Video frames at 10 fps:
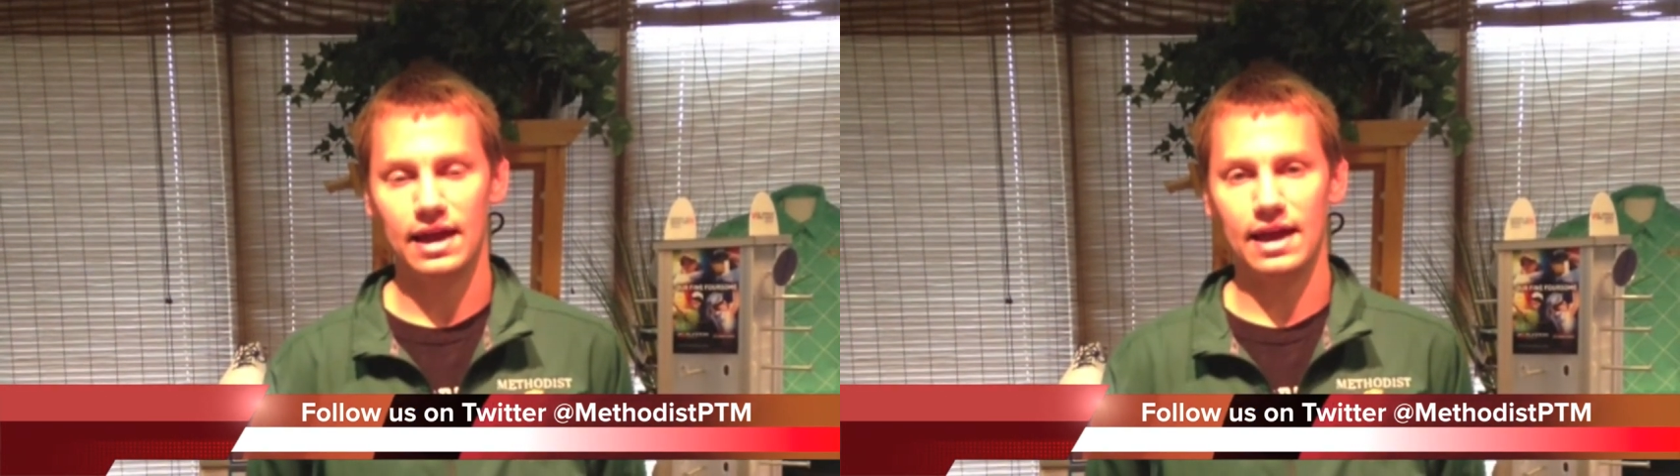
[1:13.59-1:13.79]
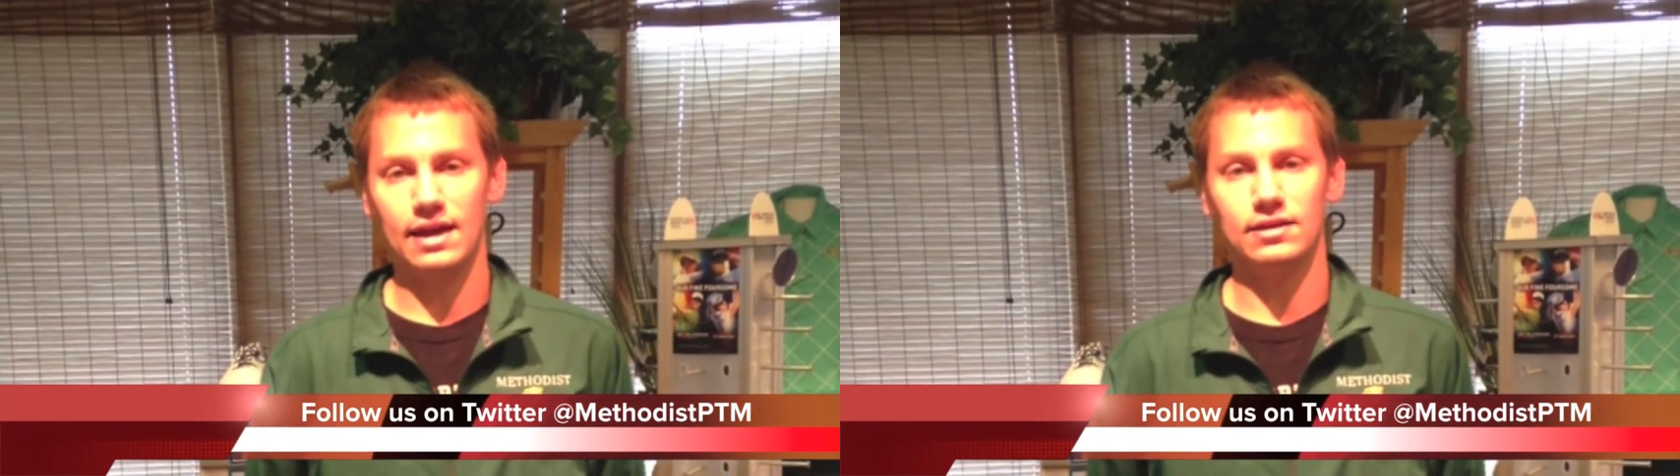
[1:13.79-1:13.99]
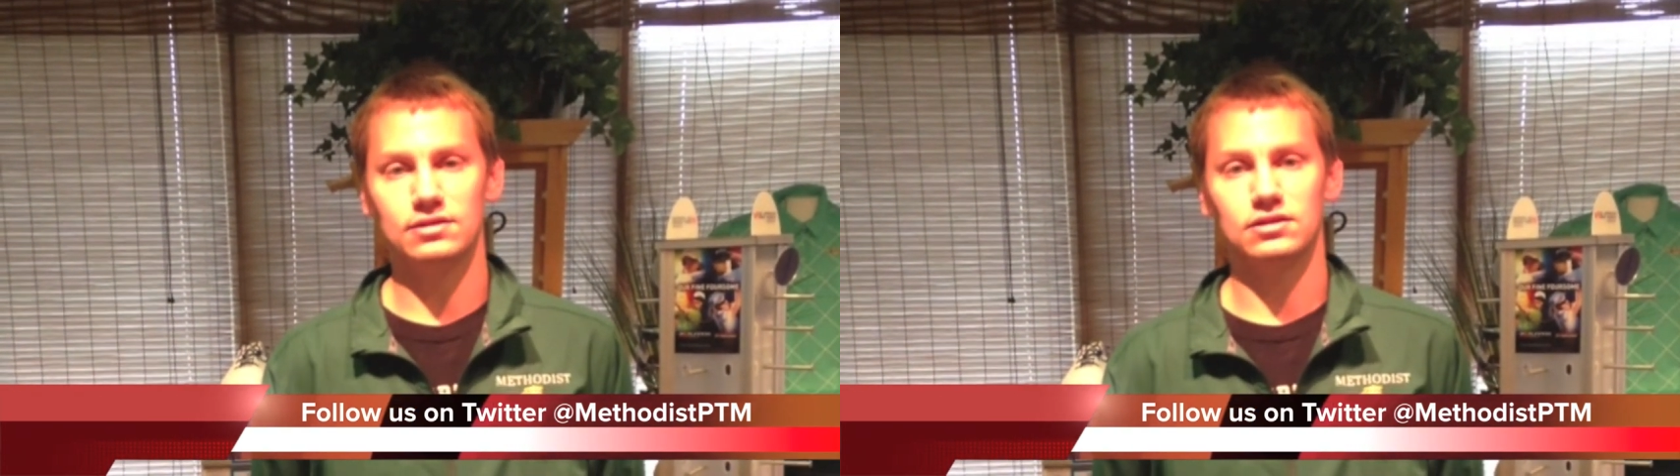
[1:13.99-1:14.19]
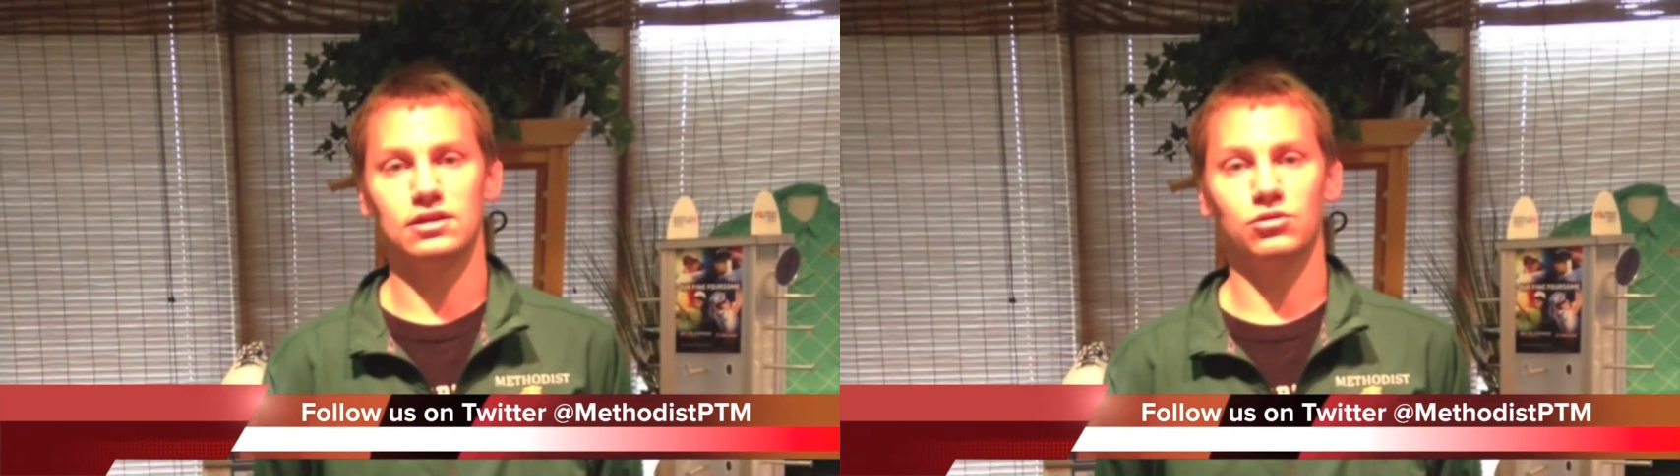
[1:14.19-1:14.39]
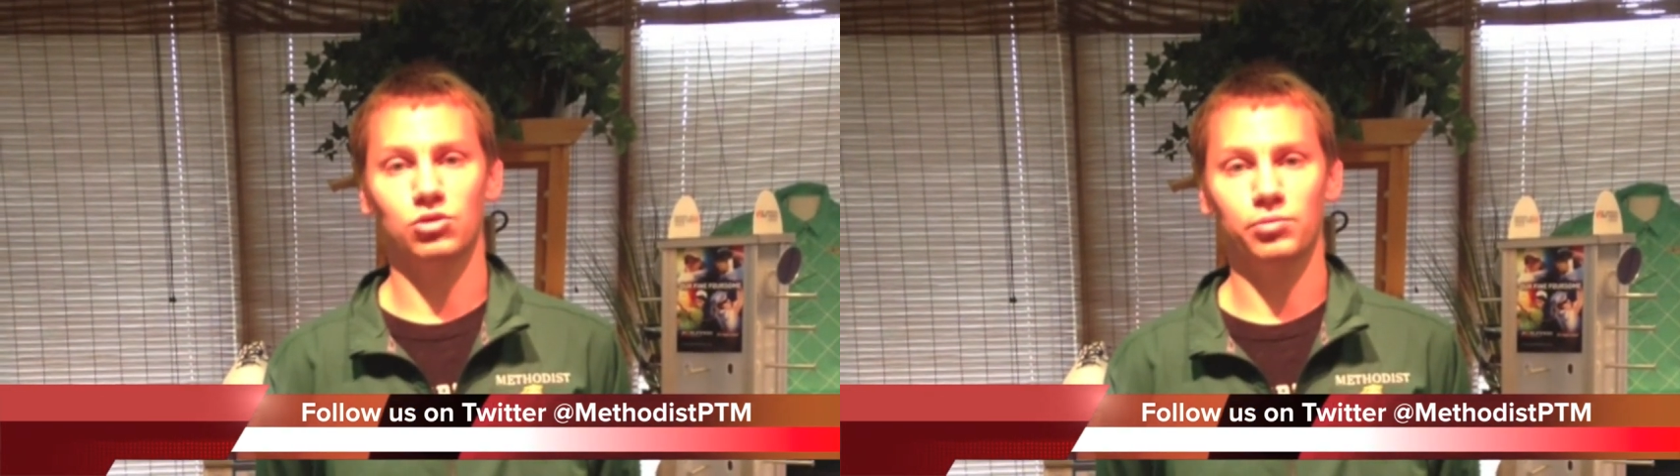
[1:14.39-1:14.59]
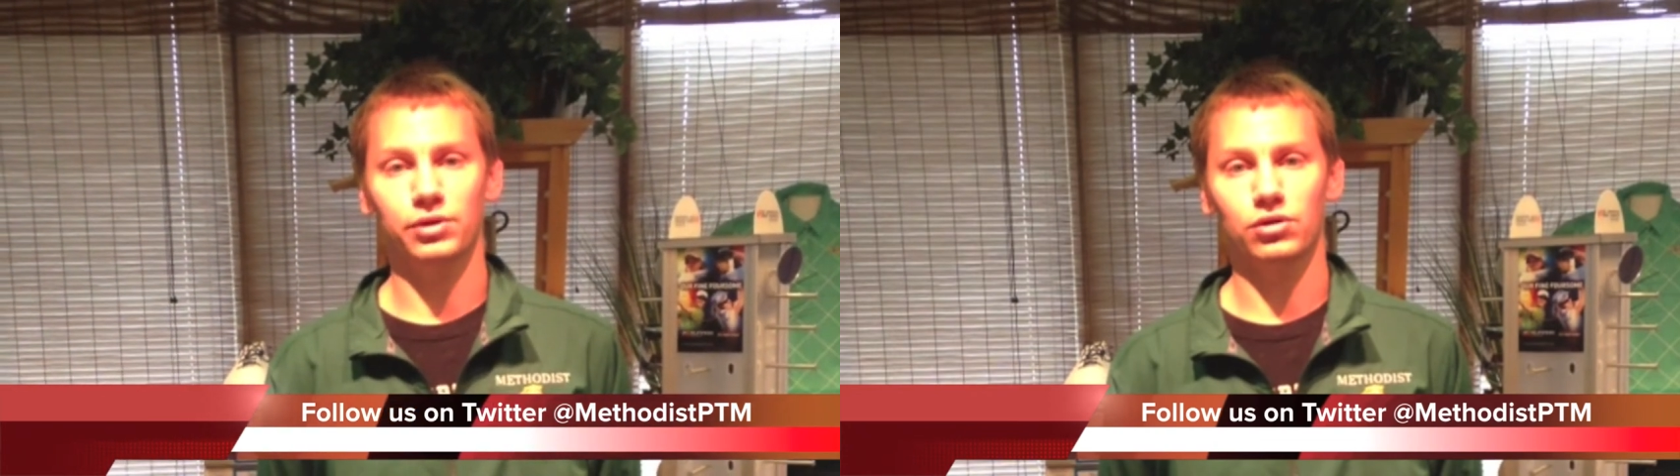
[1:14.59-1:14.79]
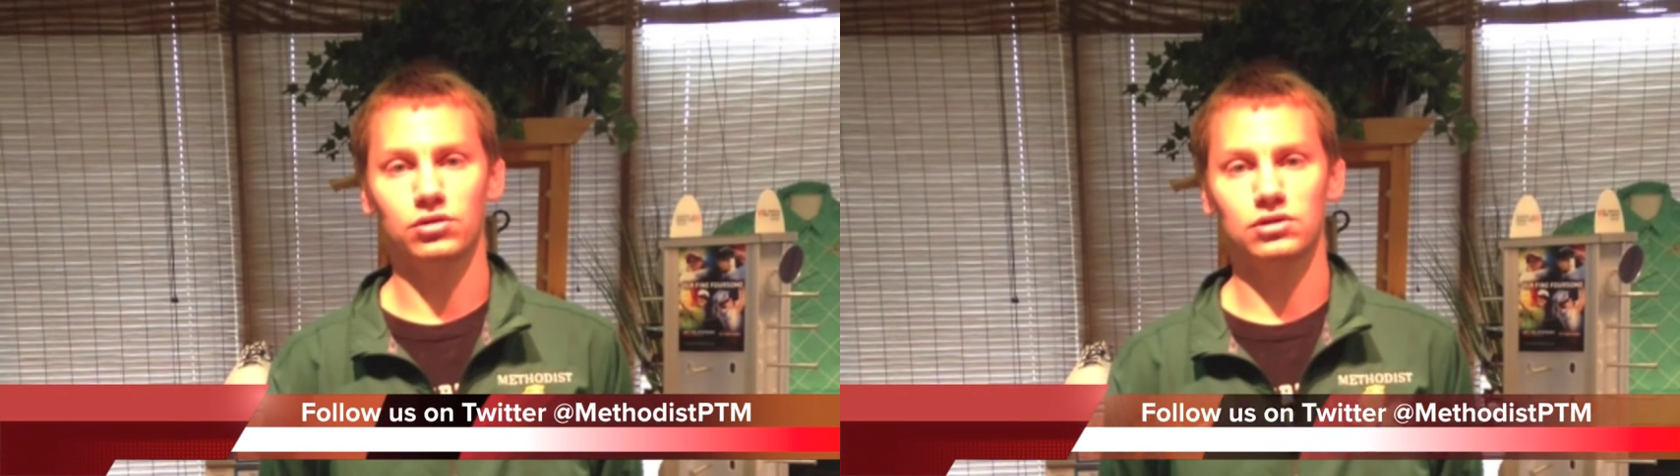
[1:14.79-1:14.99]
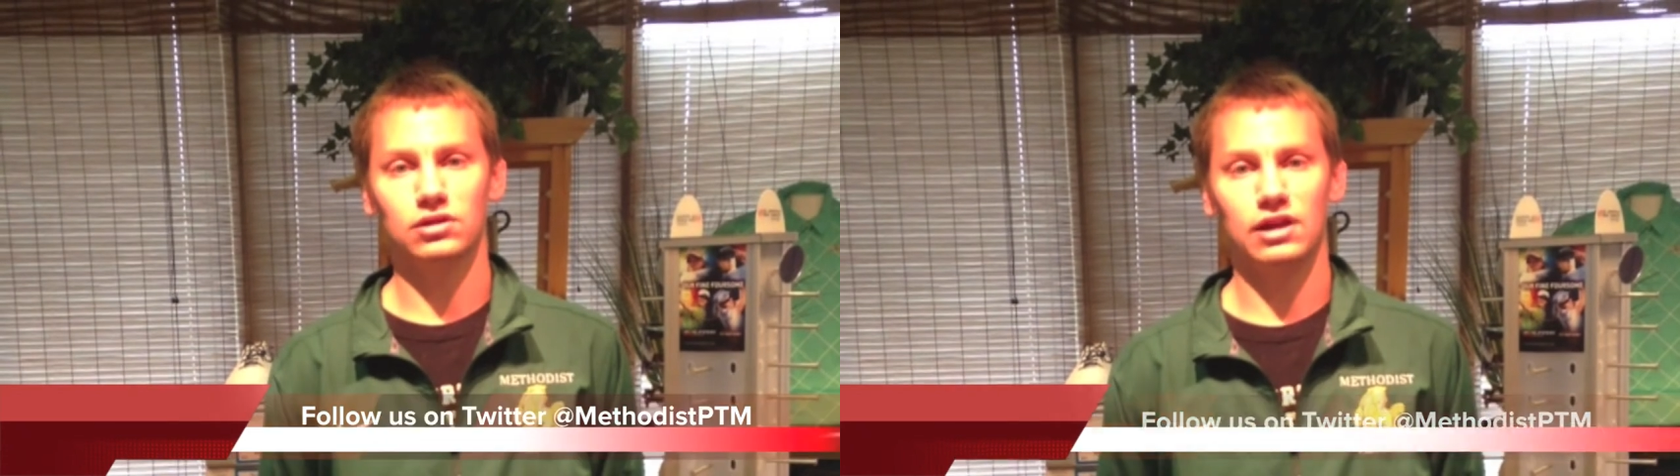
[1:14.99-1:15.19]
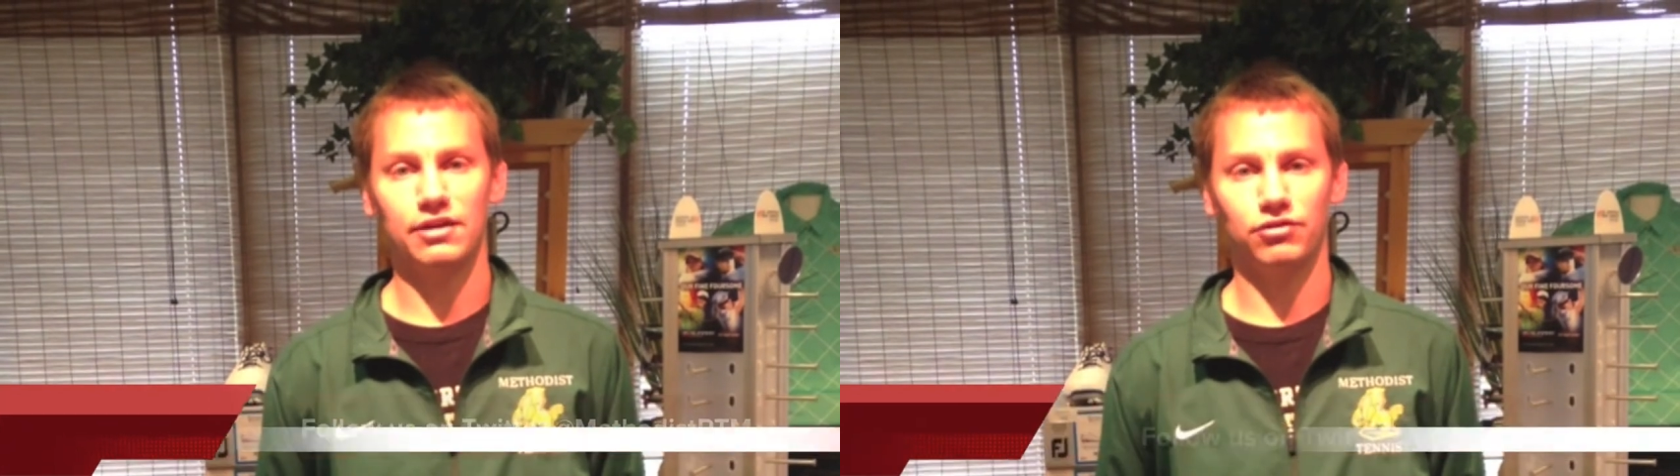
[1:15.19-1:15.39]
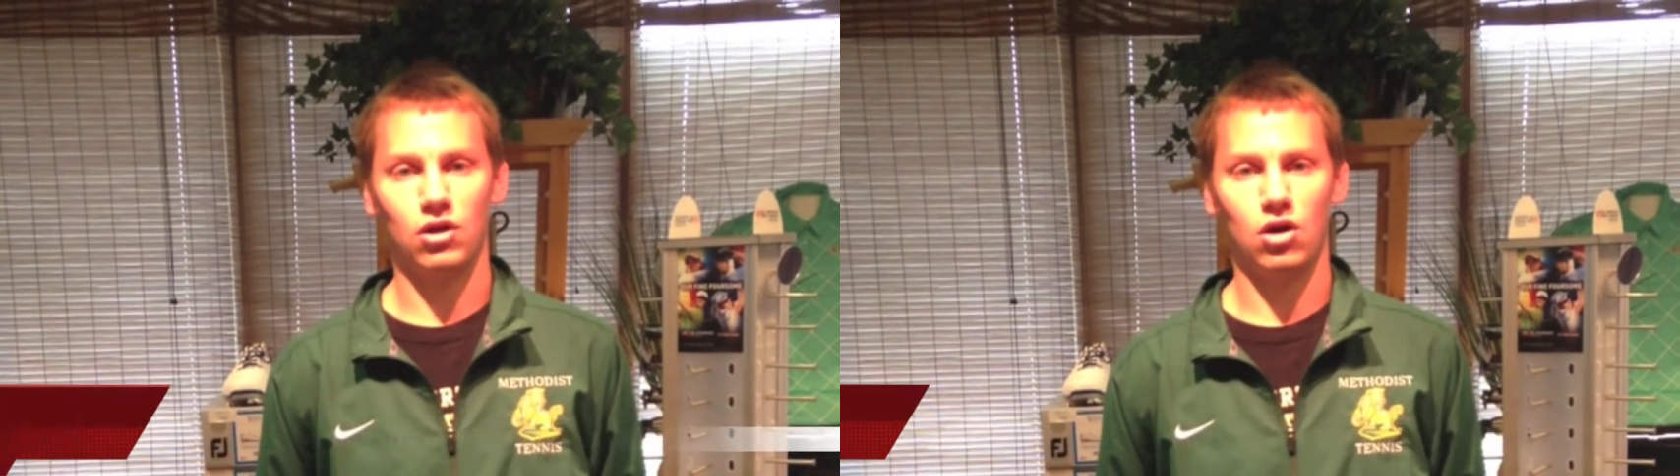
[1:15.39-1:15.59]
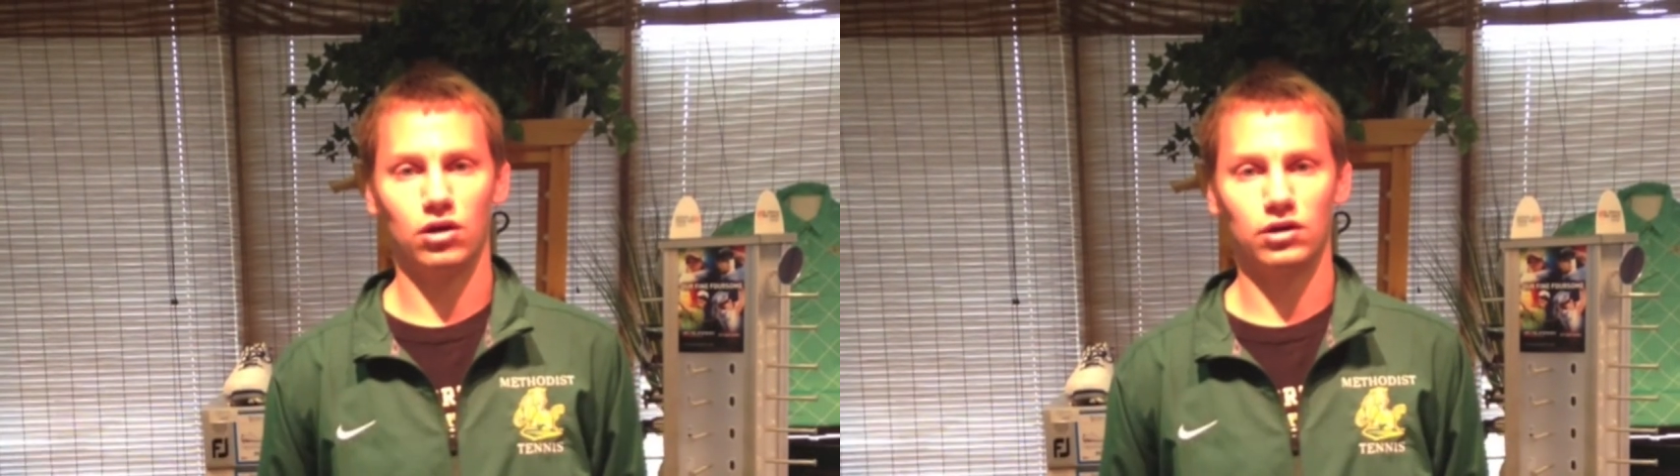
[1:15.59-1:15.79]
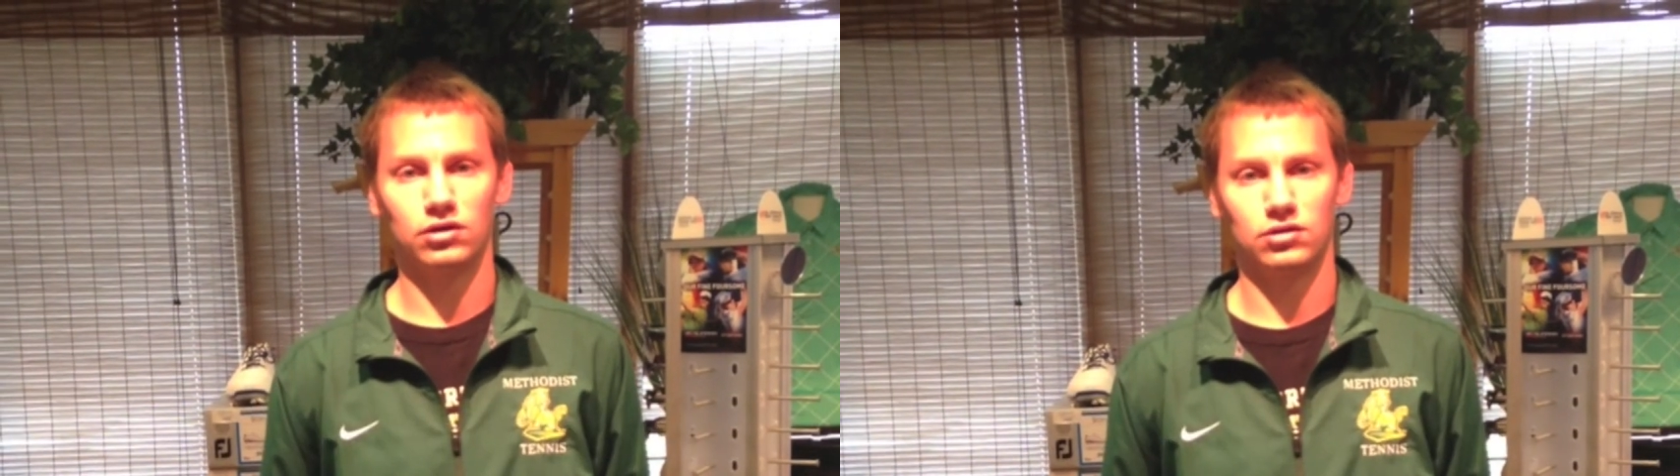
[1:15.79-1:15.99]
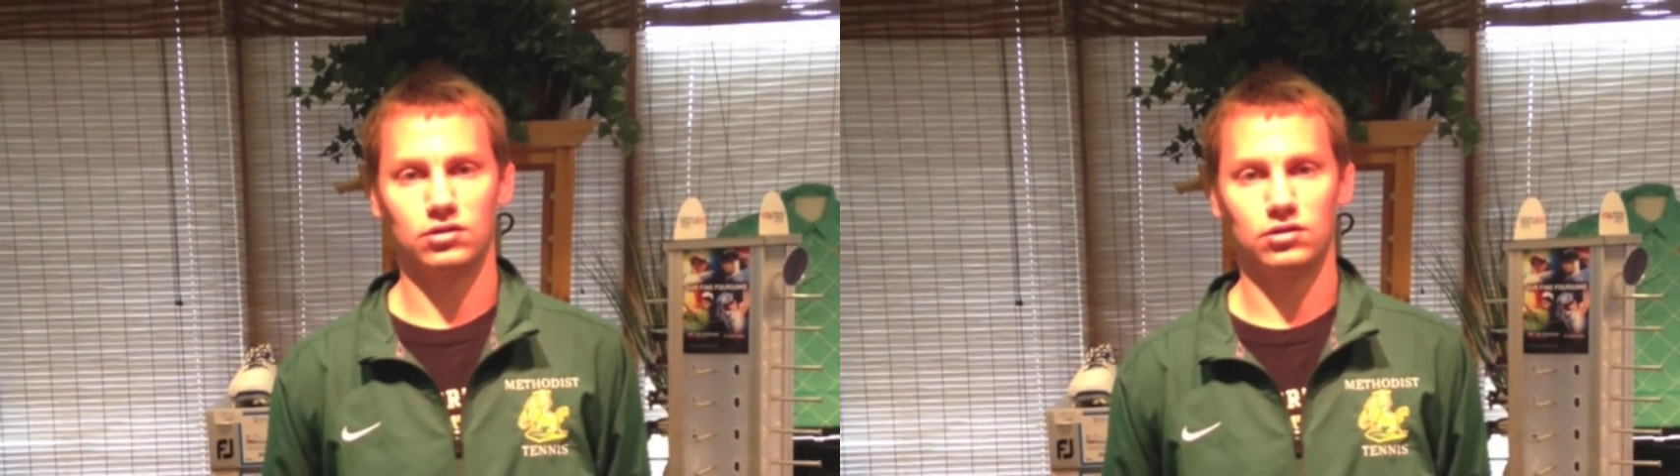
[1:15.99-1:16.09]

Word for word: And it will build lifelong